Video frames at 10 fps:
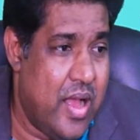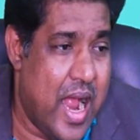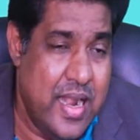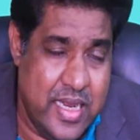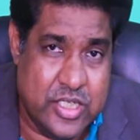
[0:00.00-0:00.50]

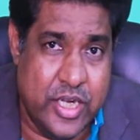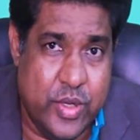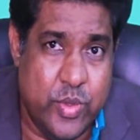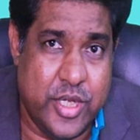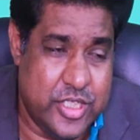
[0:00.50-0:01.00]
unlisted
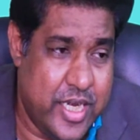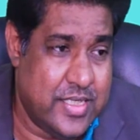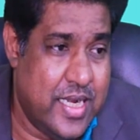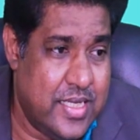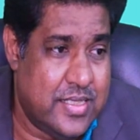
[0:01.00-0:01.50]
equity shares,
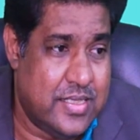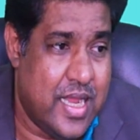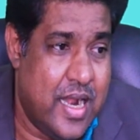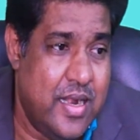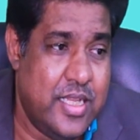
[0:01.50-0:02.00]
that is
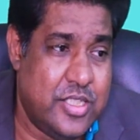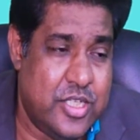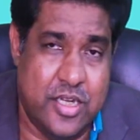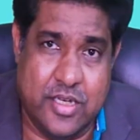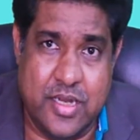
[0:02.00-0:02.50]

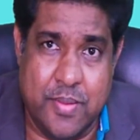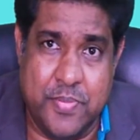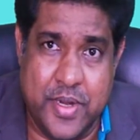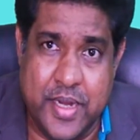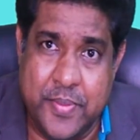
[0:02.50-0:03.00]
unlisted
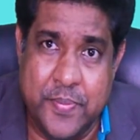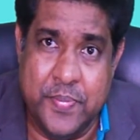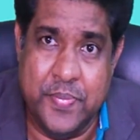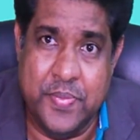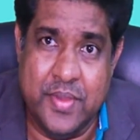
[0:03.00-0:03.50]
company.
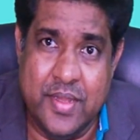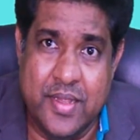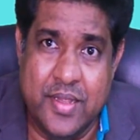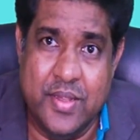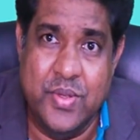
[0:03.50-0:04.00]

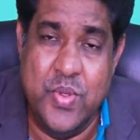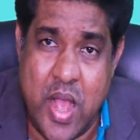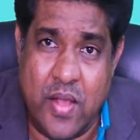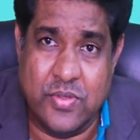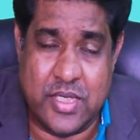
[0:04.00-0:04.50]
You
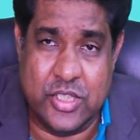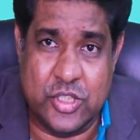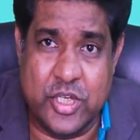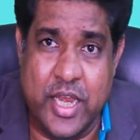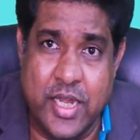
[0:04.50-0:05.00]
have such
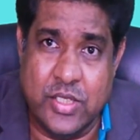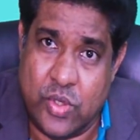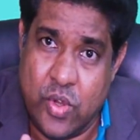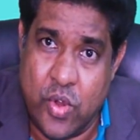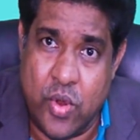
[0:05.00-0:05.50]

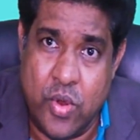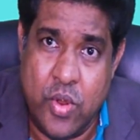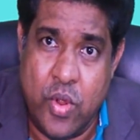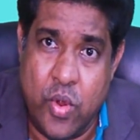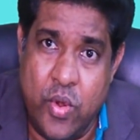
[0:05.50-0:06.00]
shares
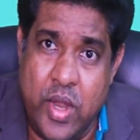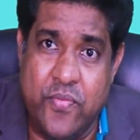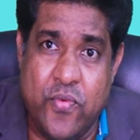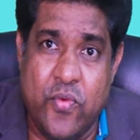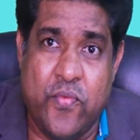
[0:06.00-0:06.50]

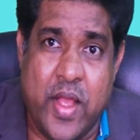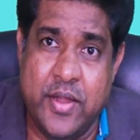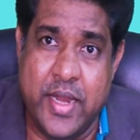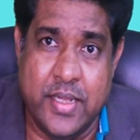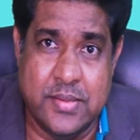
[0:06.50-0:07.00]
only for
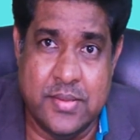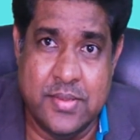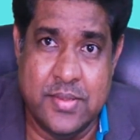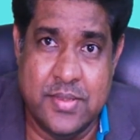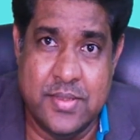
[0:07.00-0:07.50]
5 days.
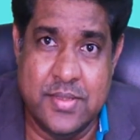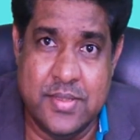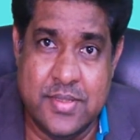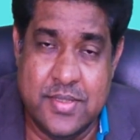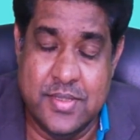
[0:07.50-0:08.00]

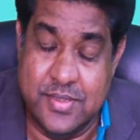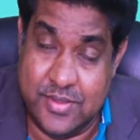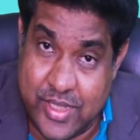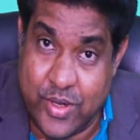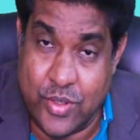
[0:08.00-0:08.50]

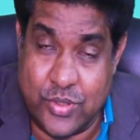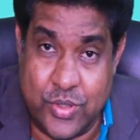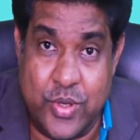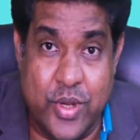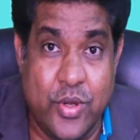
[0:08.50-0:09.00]
Then also
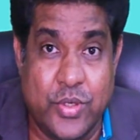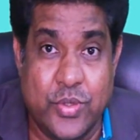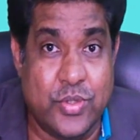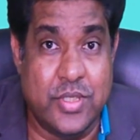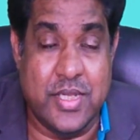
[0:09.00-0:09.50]
you cannot
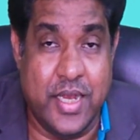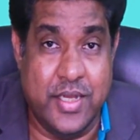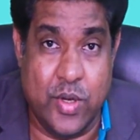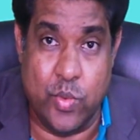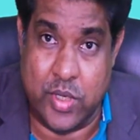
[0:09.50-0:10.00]
use this
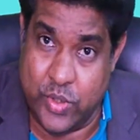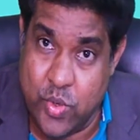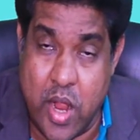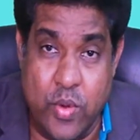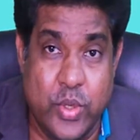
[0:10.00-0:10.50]
ITR1.
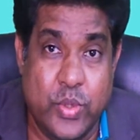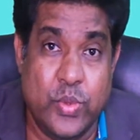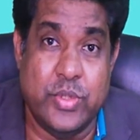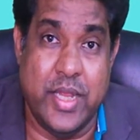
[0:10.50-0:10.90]
You have to use